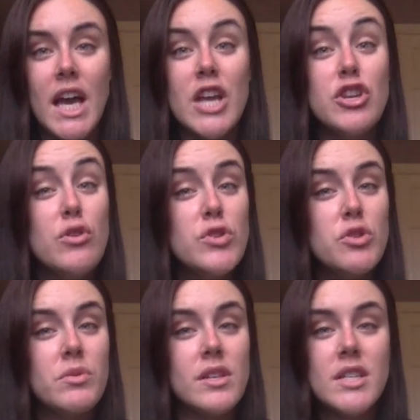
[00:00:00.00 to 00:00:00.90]
and knew she
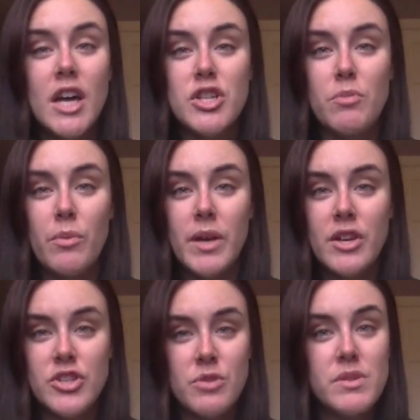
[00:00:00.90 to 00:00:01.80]
was untouchable
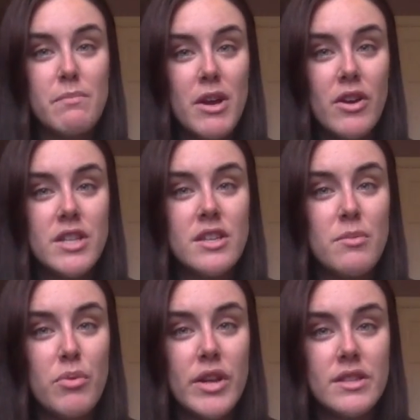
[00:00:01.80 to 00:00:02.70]
because she was married to the
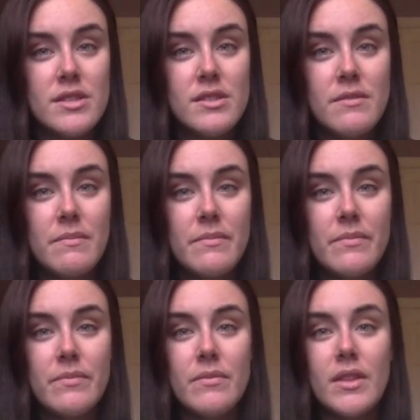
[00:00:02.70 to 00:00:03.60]
prince.
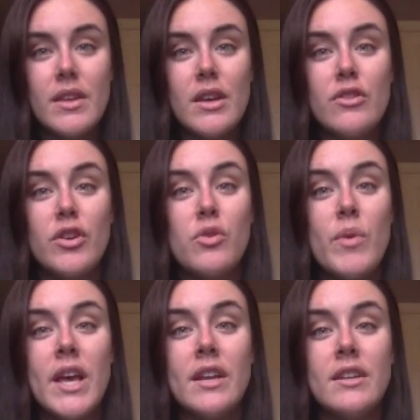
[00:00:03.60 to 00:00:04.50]
The
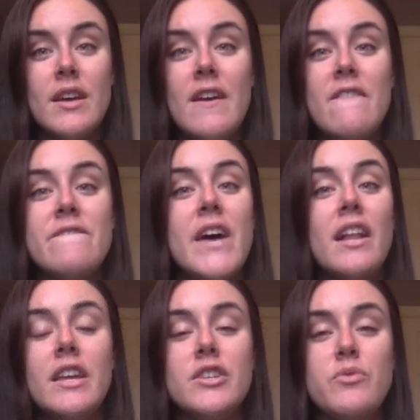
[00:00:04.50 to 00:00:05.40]
queen fell
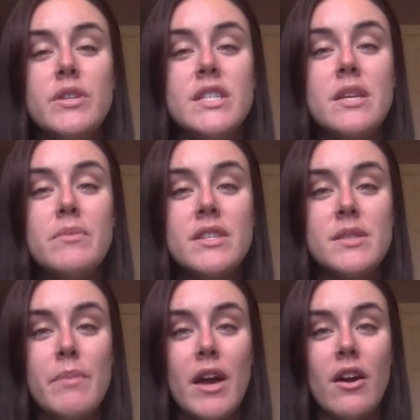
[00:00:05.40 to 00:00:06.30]
into a deep
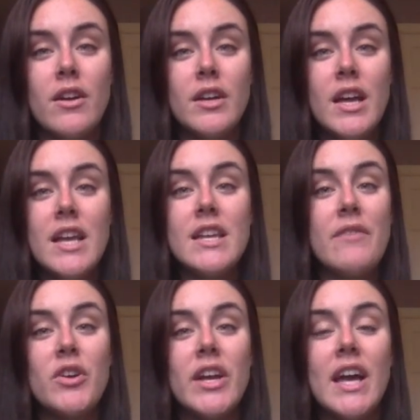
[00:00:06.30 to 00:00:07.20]
despair,
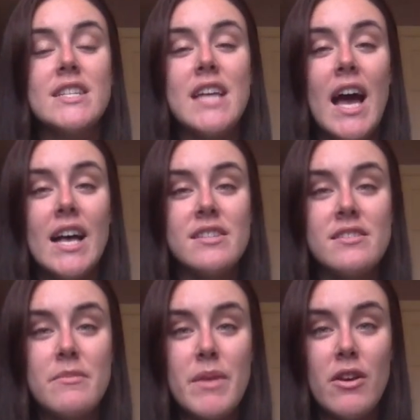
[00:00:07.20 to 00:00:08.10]
never again to ask
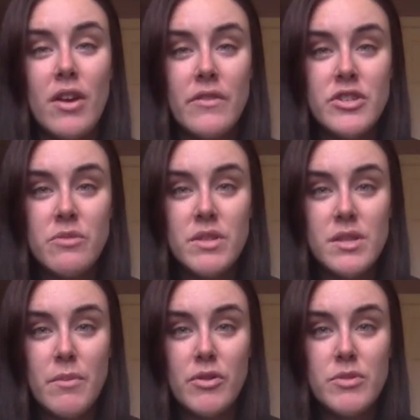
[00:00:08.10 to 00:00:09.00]
the mirror if she was
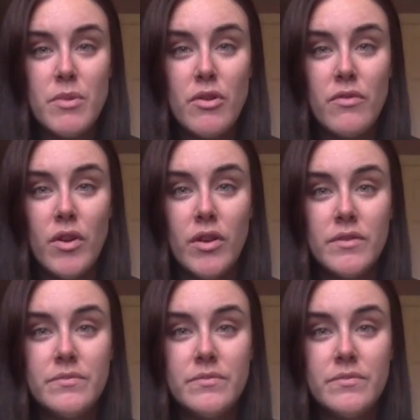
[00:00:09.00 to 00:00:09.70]
the most beautiful.